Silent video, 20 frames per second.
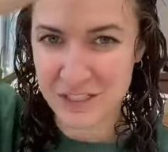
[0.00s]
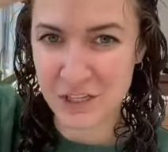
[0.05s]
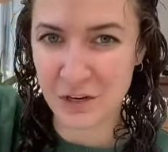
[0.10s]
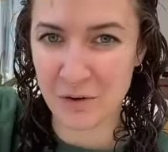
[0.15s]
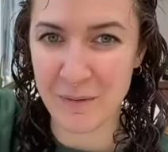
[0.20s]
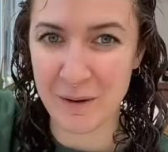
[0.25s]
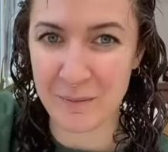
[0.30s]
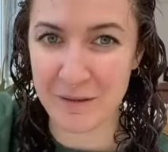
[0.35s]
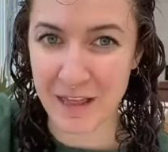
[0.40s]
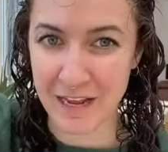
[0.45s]

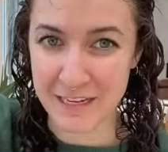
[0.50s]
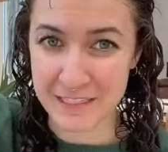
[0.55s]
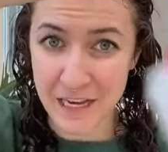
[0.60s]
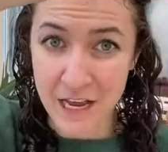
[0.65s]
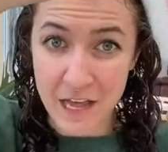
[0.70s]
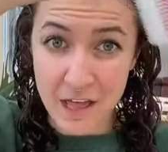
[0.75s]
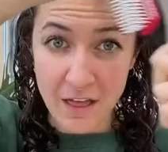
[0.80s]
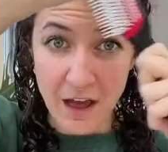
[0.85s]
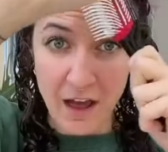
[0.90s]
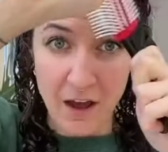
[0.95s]
So maybe that's,
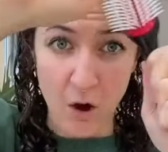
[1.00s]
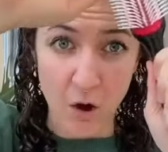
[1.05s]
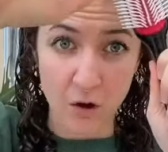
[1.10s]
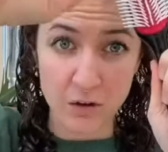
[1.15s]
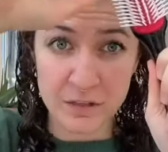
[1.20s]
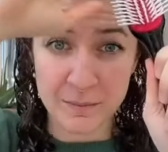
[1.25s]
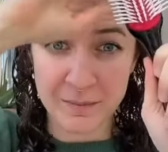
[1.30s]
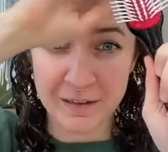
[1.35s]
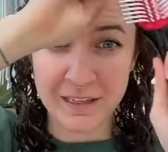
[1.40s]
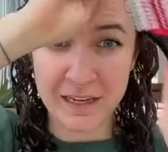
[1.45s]

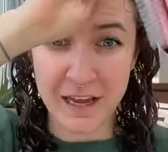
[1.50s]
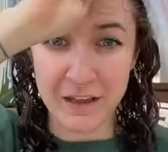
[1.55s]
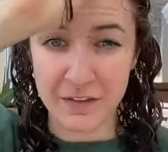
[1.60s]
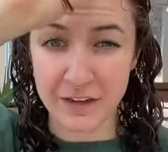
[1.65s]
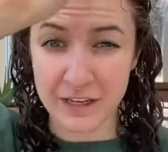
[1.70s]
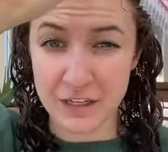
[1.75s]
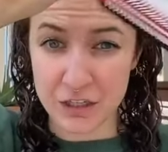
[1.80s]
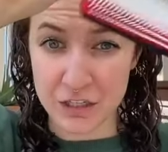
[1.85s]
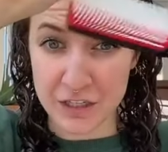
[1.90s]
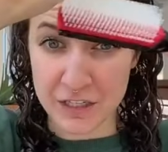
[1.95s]
ultimately, I
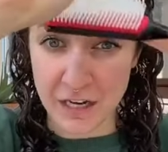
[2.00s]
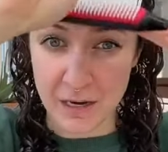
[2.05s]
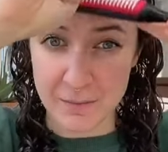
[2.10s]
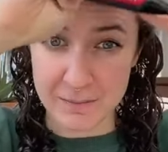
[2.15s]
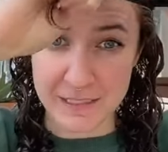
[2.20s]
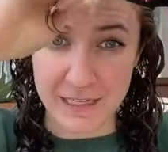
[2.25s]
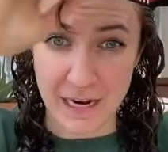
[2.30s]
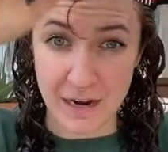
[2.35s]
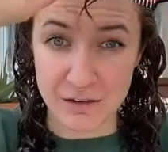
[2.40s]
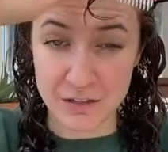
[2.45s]
think it just
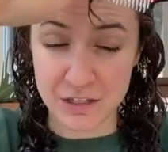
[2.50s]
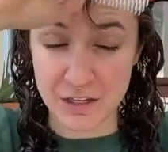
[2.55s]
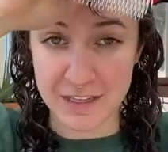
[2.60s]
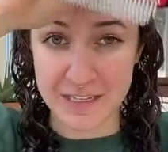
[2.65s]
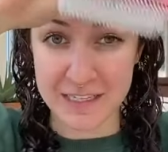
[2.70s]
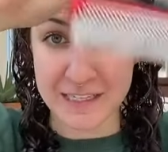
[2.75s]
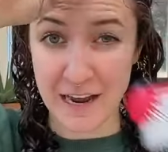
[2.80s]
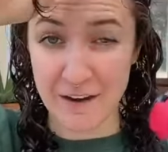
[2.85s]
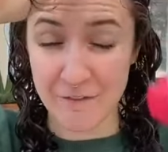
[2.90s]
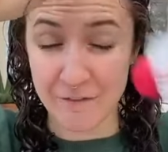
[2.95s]
comes down to
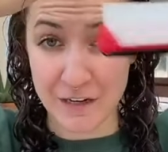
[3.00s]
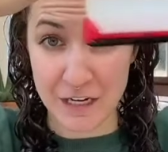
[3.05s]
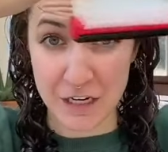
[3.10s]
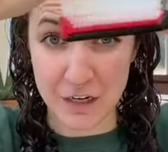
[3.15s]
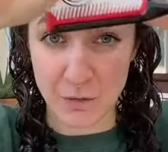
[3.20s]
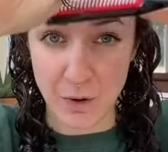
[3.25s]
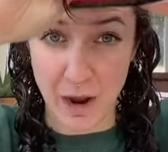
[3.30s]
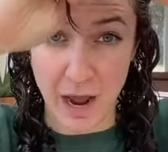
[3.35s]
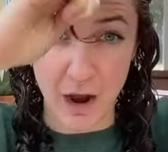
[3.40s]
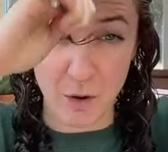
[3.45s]

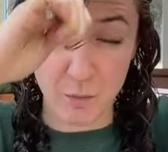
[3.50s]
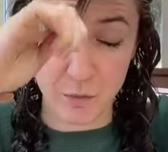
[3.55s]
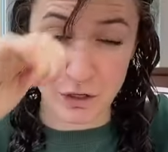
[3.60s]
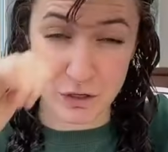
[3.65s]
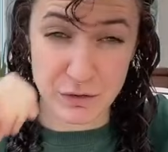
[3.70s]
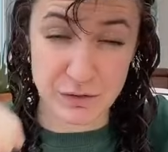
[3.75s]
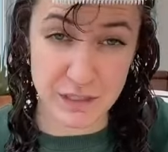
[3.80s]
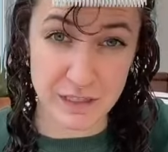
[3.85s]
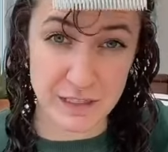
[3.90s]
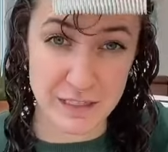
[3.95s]
the how we're
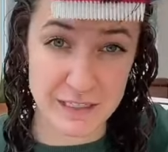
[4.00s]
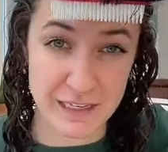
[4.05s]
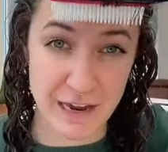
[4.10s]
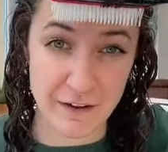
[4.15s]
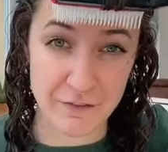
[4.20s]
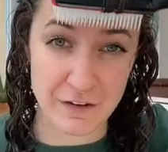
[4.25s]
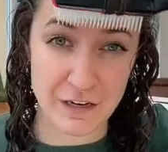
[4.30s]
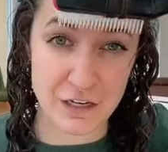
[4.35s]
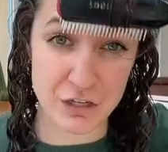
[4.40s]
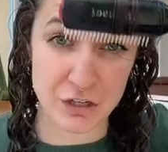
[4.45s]
using the
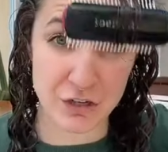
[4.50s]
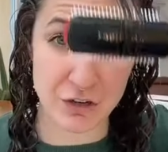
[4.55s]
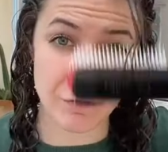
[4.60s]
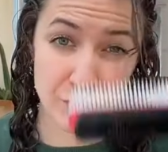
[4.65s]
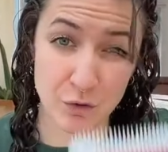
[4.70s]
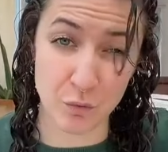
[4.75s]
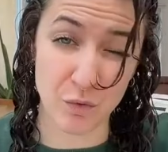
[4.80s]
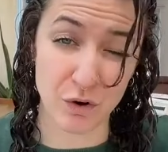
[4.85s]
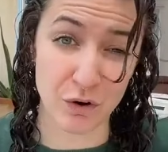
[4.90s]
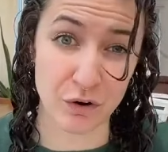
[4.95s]
definition
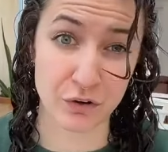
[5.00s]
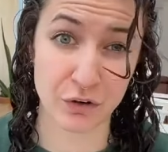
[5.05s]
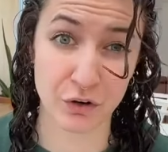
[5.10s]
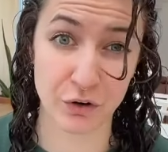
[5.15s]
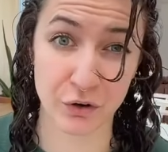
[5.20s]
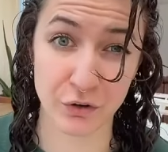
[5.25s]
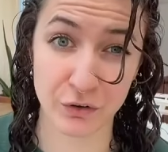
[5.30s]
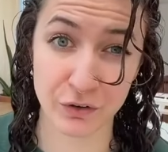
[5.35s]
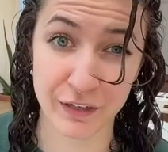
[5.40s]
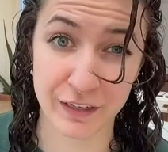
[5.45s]
of the word
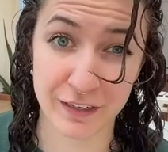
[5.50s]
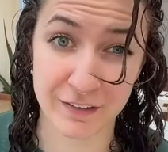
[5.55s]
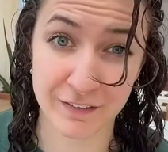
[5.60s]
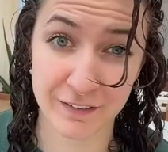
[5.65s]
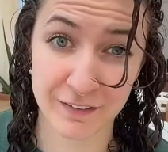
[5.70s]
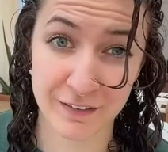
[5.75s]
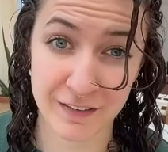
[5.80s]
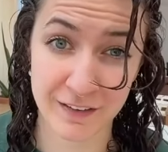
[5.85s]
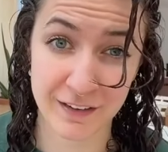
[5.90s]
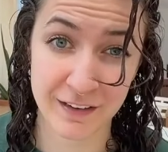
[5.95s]
curly,
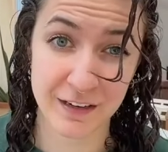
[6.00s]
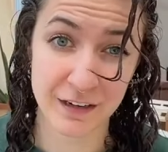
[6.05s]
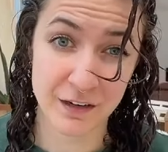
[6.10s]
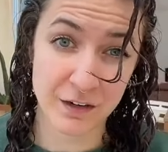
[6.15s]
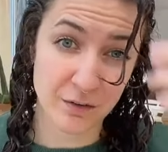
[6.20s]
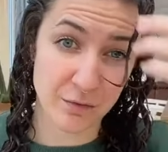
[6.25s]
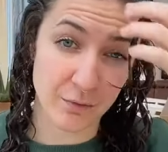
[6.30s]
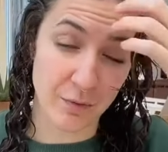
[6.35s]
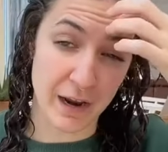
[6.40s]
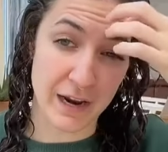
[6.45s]

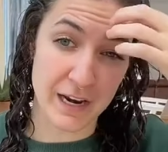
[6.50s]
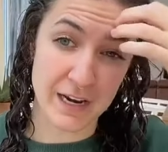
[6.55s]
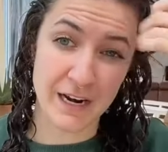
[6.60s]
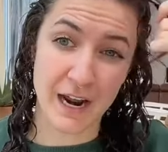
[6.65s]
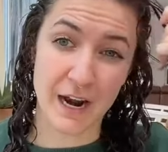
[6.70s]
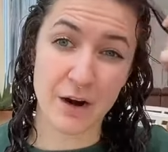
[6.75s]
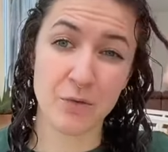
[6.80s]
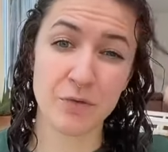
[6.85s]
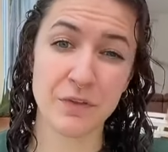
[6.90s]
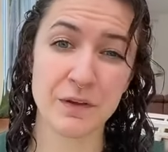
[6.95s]

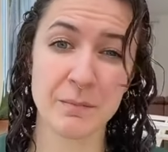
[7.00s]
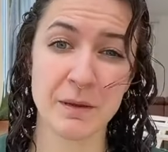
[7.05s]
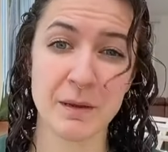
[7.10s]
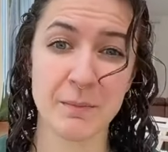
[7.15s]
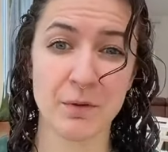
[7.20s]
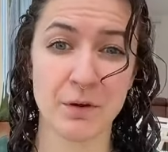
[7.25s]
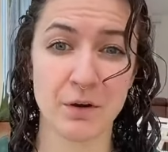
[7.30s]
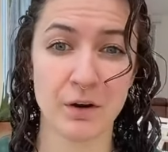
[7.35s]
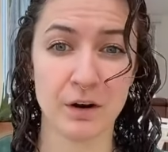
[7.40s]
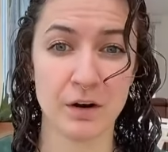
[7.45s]
right? I don't think
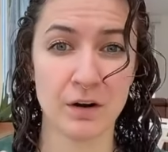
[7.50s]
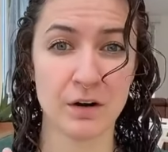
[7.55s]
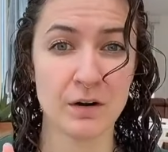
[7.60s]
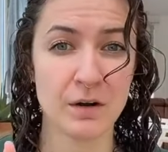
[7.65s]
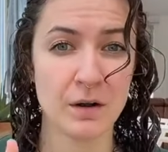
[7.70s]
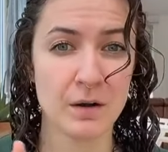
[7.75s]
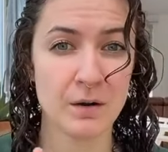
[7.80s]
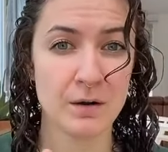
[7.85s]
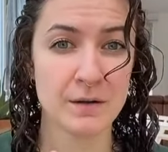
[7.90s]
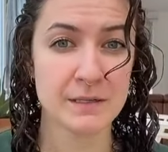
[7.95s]
people
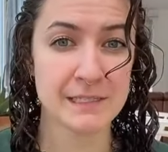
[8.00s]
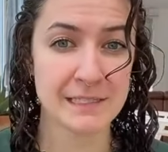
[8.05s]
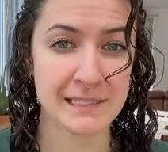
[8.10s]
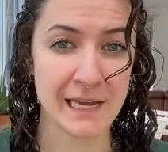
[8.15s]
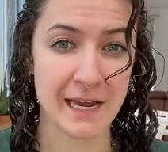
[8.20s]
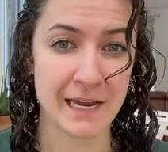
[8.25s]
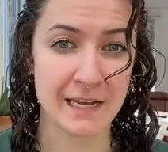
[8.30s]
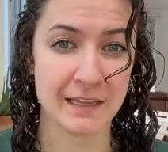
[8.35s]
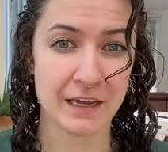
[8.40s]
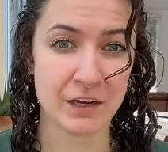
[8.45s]
are
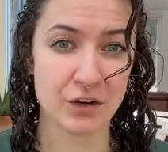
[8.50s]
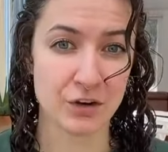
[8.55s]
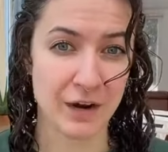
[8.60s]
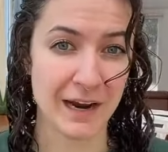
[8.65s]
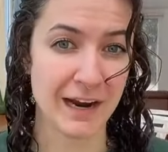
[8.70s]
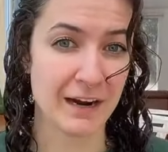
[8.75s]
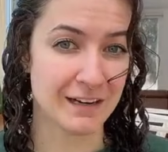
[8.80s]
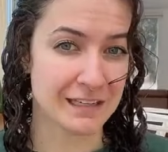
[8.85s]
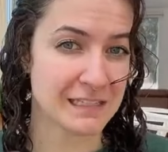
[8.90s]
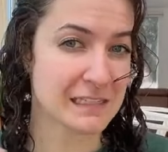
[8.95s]
saying that your
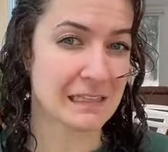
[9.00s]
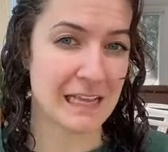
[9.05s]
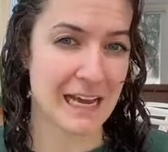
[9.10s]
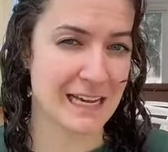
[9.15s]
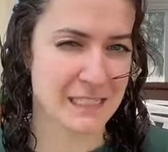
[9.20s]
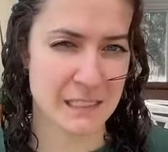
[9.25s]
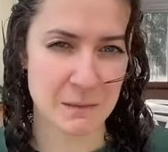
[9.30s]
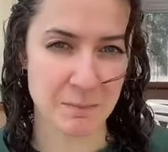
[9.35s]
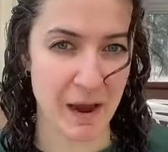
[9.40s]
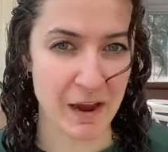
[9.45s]
hair is
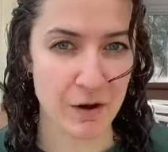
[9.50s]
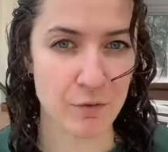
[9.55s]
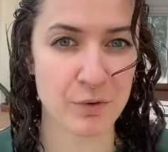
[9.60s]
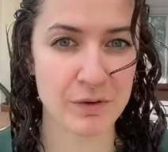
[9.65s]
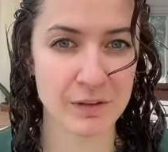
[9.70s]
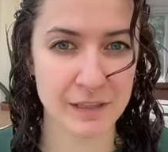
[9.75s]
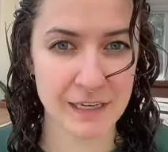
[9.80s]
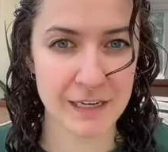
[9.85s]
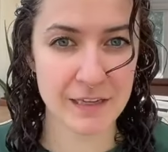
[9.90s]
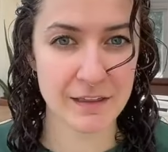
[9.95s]
less
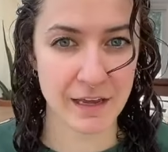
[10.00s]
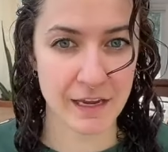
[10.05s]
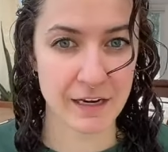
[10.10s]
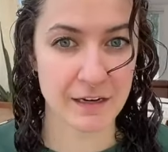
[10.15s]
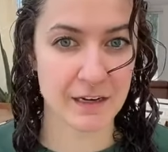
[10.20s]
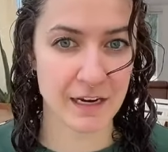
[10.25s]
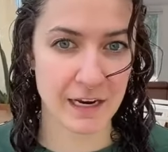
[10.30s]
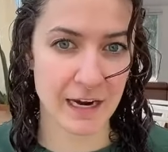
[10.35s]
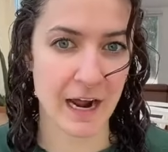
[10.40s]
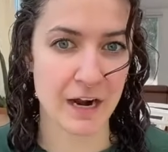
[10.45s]
spirally
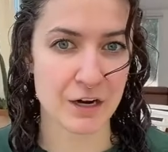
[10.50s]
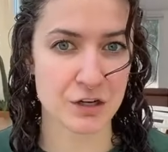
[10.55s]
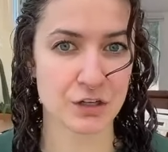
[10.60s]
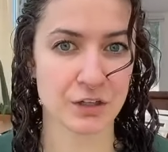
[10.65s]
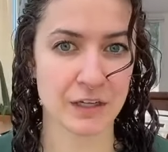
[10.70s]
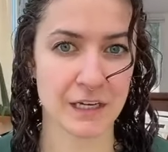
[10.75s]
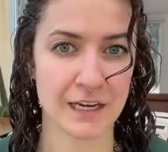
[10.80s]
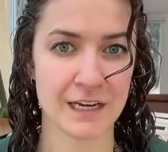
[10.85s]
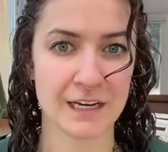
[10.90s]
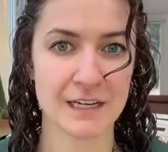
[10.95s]
than it
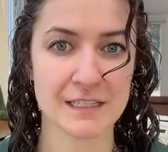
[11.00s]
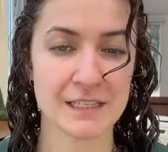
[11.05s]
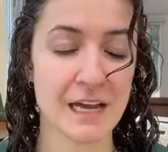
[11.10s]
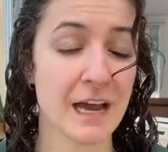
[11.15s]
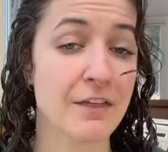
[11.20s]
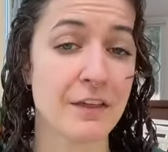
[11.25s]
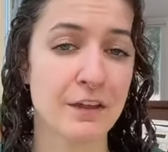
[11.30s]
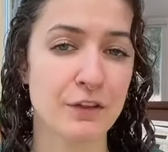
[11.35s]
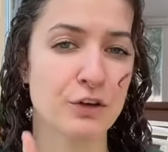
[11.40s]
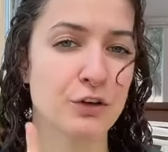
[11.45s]
actually is.
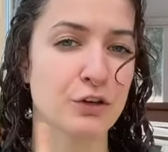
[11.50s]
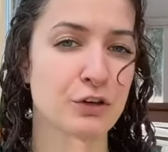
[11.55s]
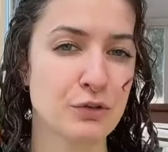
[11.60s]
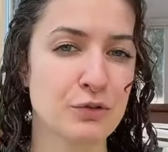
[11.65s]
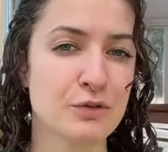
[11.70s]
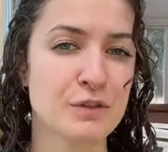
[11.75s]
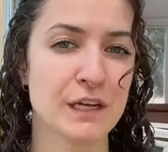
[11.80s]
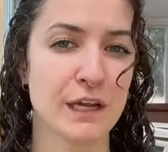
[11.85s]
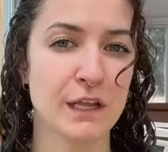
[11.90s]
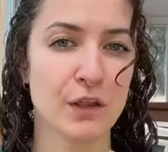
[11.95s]
I think they're
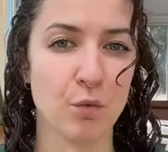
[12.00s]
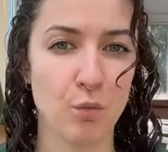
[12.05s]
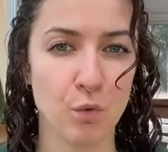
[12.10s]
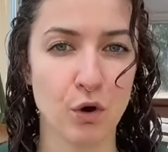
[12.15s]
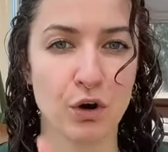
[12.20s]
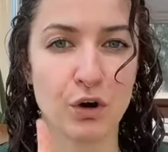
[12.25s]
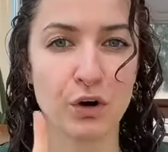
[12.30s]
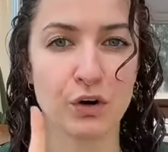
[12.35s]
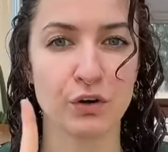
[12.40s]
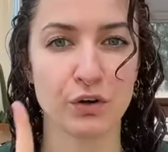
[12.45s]
using the
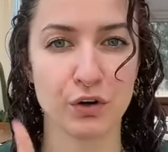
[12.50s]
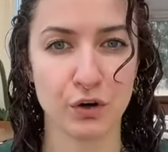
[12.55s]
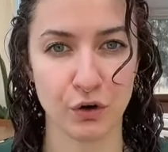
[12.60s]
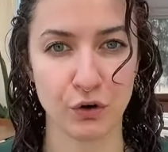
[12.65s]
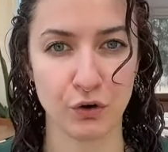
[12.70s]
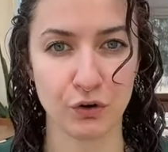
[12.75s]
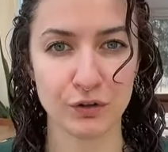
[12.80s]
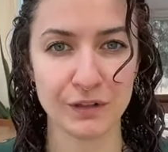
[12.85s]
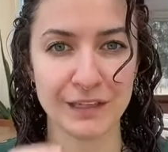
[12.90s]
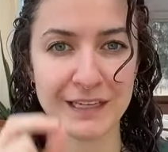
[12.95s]
word
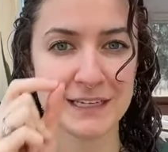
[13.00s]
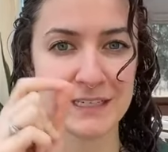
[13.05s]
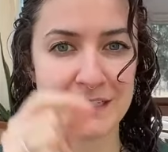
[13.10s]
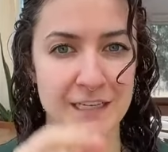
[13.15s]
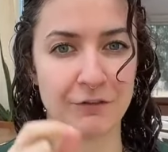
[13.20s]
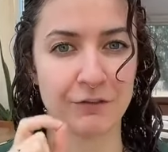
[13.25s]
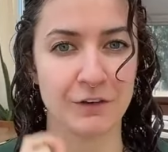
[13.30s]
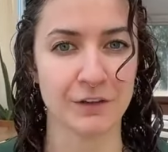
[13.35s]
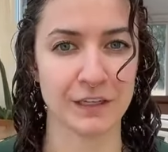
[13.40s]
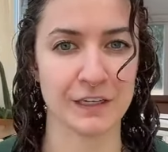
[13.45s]
curly
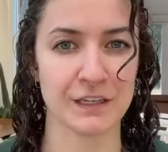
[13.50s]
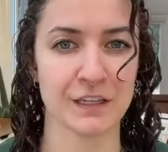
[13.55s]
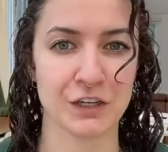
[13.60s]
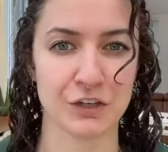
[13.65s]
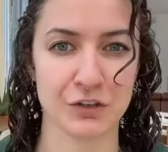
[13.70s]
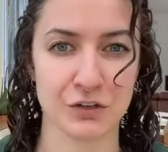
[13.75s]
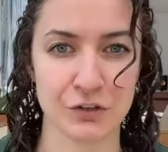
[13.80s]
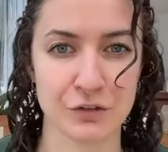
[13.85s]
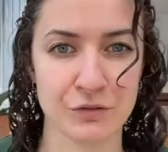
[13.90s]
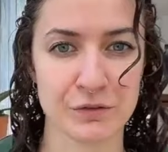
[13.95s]
differently
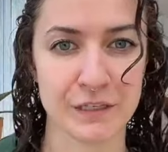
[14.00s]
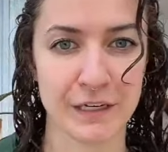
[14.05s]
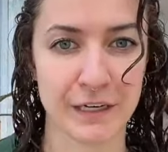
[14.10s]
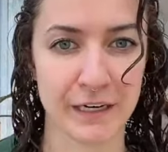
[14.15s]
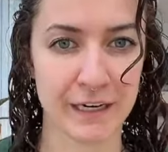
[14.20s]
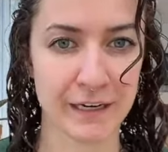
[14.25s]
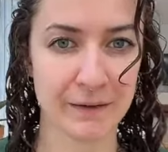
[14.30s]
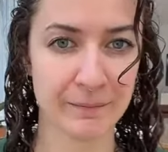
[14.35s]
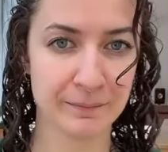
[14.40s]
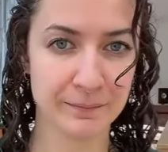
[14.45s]
than you're
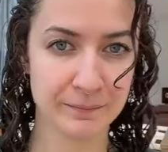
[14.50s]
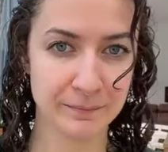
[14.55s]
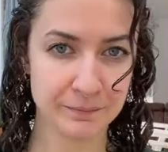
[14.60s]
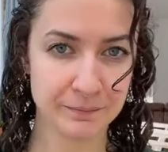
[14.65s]
using it.